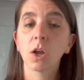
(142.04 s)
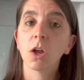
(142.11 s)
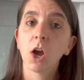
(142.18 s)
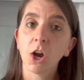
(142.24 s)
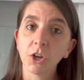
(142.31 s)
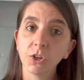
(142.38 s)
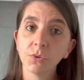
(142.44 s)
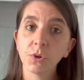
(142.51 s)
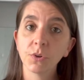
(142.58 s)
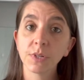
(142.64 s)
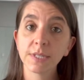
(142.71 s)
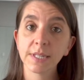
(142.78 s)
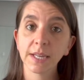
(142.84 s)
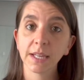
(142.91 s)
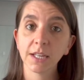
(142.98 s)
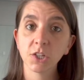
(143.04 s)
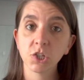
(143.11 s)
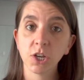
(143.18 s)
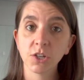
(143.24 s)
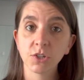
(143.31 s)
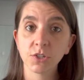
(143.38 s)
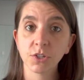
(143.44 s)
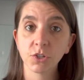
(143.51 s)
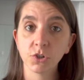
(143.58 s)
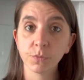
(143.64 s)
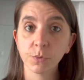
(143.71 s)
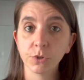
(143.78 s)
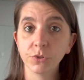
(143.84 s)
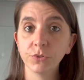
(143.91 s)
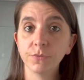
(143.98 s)
Are you noticing any changes in your
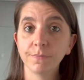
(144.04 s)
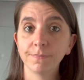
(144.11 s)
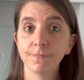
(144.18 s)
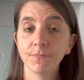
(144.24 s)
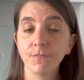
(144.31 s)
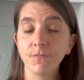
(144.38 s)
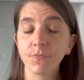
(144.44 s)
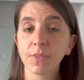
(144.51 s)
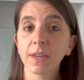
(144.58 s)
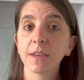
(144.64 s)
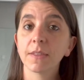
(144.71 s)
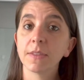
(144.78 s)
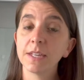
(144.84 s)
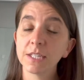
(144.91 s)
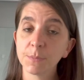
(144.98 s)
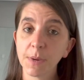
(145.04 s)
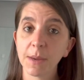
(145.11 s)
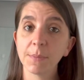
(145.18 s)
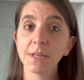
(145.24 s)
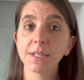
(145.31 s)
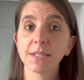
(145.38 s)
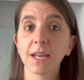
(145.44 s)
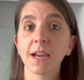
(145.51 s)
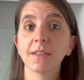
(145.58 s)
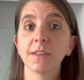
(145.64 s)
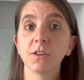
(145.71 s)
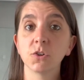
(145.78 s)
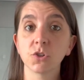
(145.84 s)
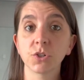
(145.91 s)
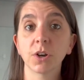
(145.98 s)
mood? These may be a sign that
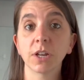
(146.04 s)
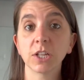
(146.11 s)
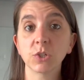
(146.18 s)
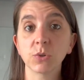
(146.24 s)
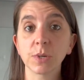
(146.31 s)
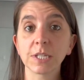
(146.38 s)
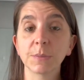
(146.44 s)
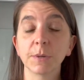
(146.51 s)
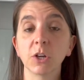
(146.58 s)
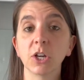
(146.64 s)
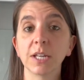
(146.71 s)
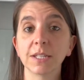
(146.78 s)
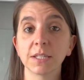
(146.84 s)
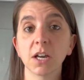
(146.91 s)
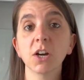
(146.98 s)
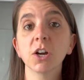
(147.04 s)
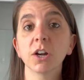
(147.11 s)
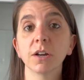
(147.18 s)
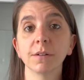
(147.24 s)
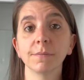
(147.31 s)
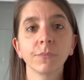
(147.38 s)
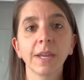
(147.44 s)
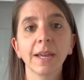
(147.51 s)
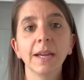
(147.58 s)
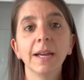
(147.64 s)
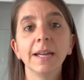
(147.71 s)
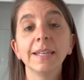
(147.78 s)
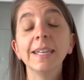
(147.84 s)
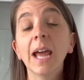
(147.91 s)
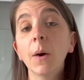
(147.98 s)
you're starting to experience hunger.
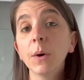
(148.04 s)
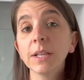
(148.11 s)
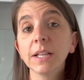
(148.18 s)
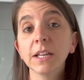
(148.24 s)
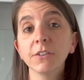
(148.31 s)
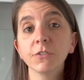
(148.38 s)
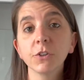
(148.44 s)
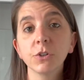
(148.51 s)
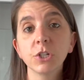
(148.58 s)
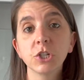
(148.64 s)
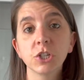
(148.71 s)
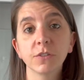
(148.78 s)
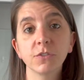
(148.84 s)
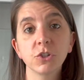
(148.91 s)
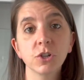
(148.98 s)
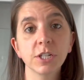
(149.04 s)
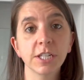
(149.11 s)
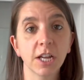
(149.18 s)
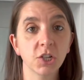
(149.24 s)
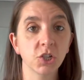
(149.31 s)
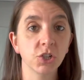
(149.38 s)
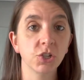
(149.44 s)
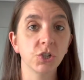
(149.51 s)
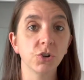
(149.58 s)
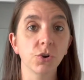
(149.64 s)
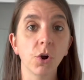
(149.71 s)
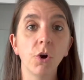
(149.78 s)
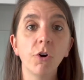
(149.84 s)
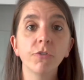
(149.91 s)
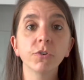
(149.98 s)
Now I'd like for you to shift your attention to your
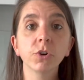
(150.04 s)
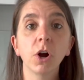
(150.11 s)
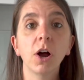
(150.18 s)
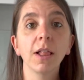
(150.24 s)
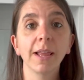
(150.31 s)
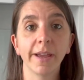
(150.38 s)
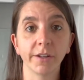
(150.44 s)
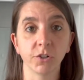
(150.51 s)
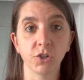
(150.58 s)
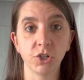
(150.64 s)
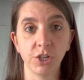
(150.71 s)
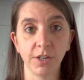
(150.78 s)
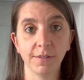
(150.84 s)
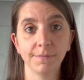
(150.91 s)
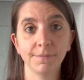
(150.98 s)
overall energy.